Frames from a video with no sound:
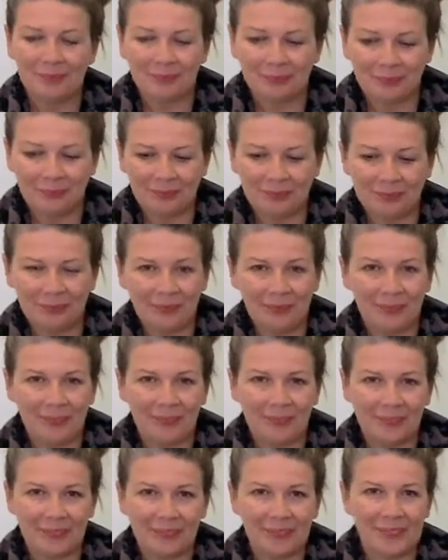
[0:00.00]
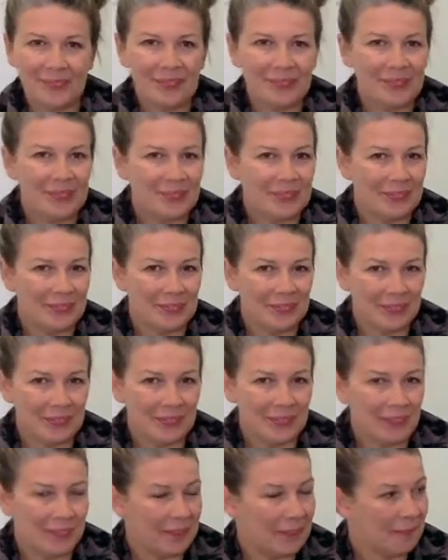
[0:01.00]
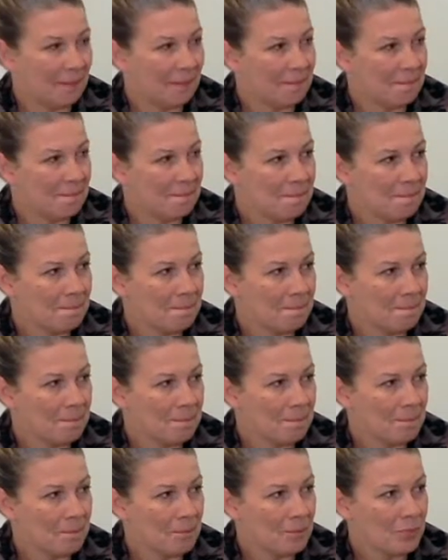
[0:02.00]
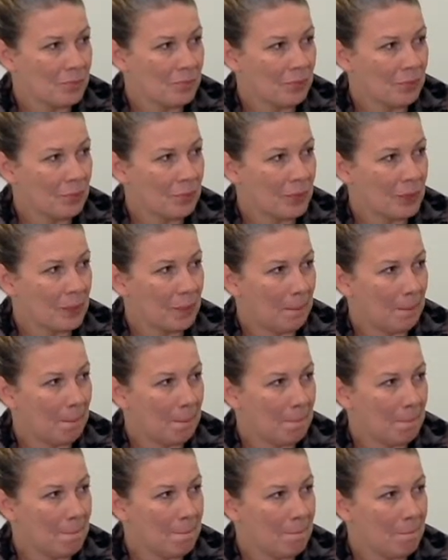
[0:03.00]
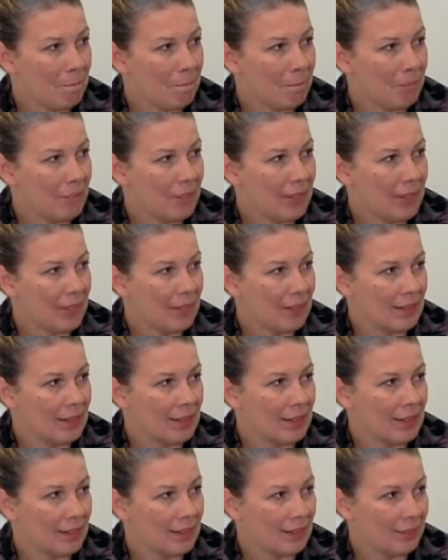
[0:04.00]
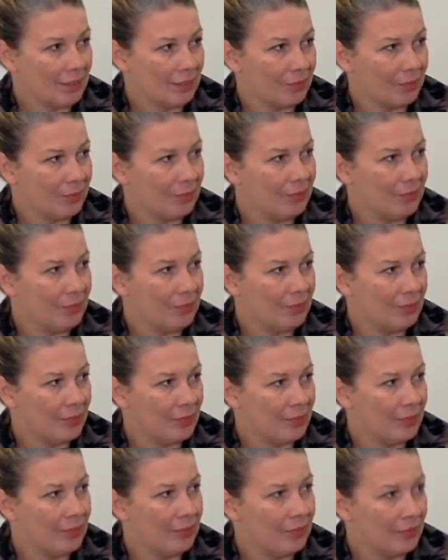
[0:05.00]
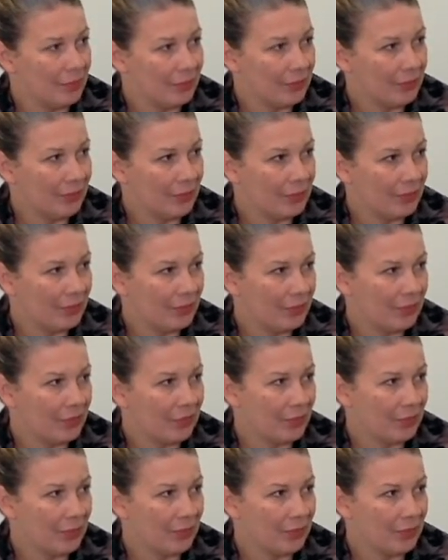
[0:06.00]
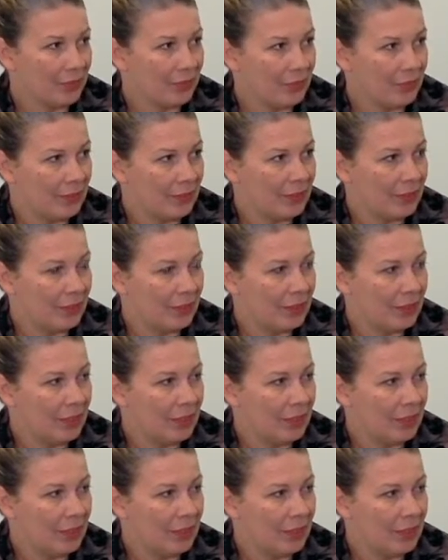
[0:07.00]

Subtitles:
(silent)